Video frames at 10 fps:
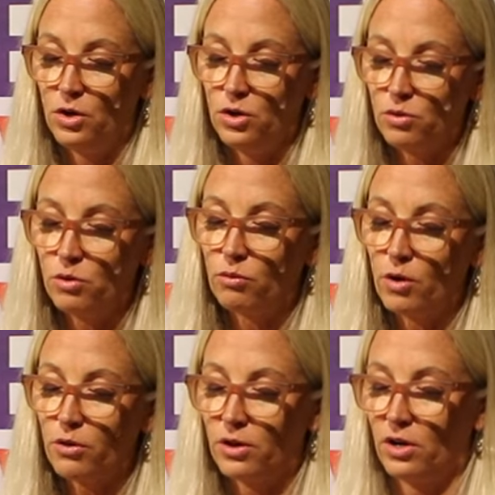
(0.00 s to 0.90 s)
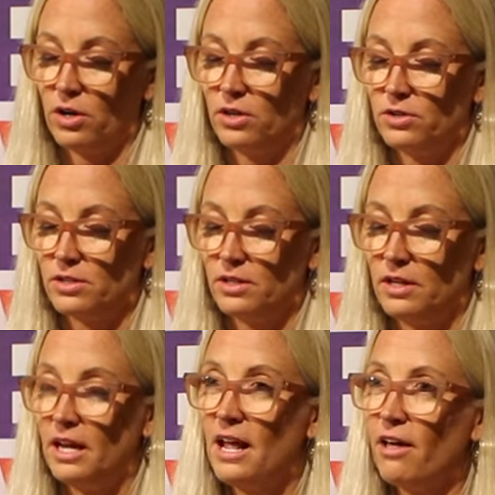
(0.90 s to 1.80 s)
new growth occurs
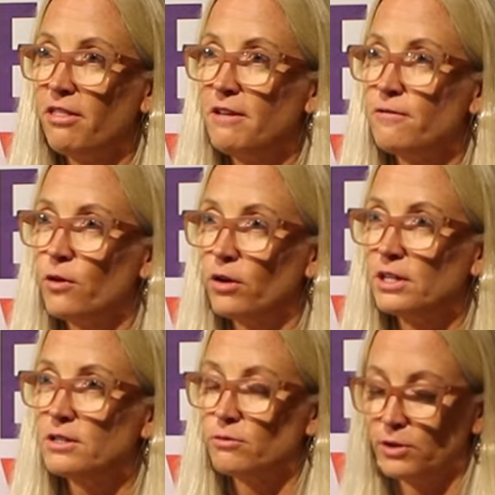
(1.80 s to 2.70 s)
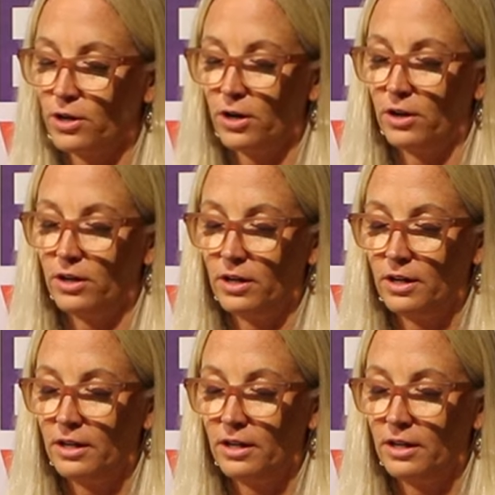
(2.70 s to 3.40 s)
and healthy forests return.